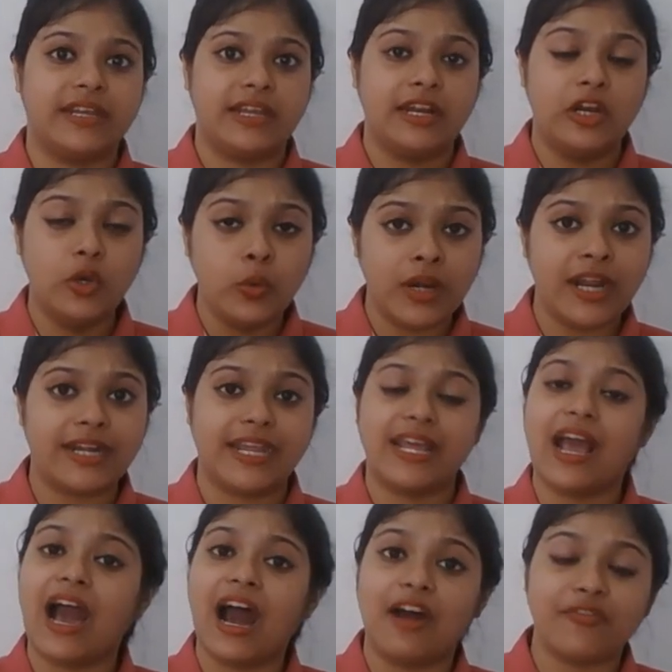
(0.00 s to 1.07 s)
lunatic
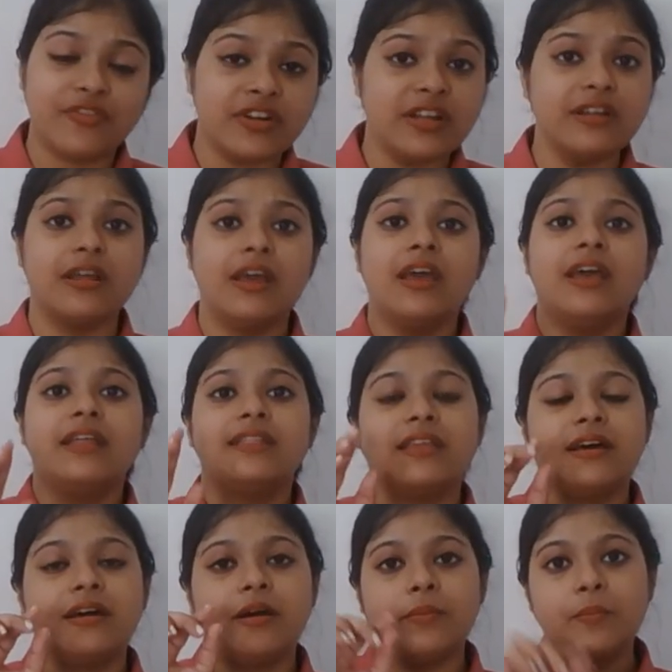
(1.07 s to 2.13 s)
after
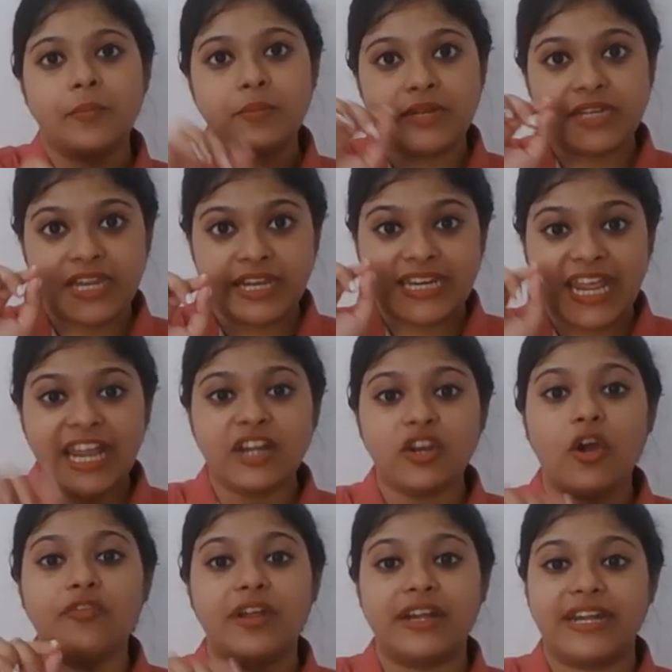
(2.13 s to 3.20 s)
the date
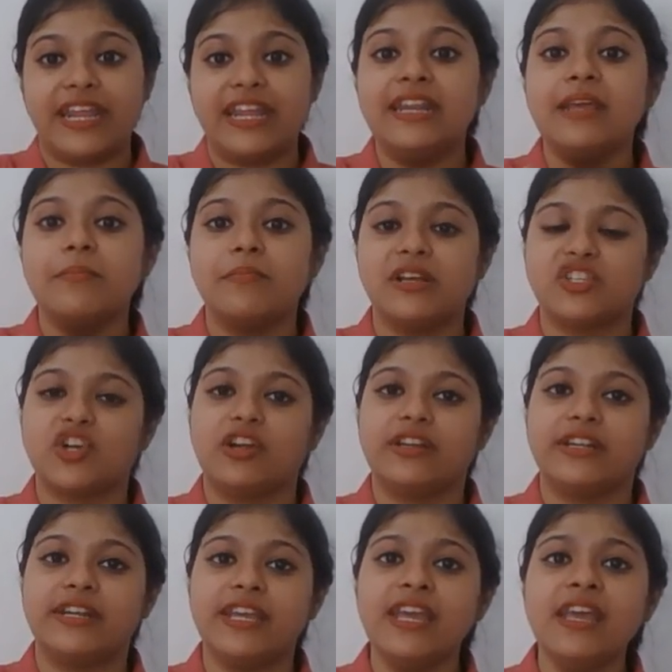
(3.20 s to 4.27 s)
of attaining
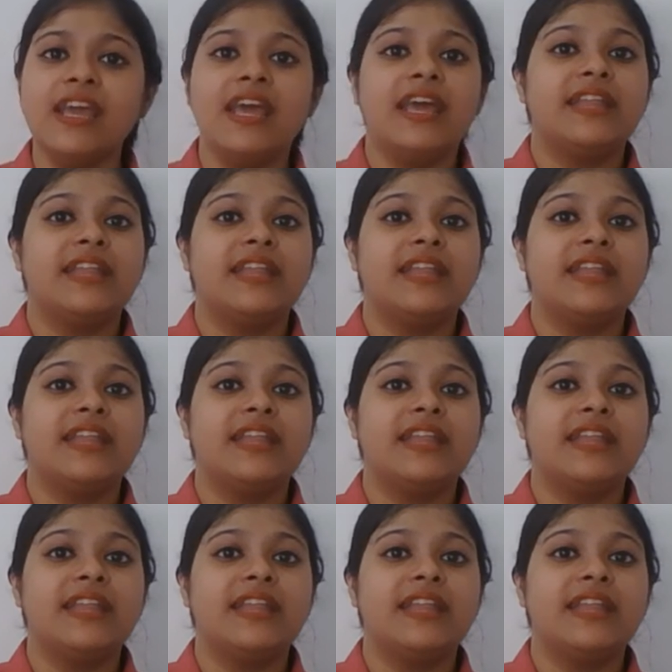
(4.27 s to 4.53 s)
majority,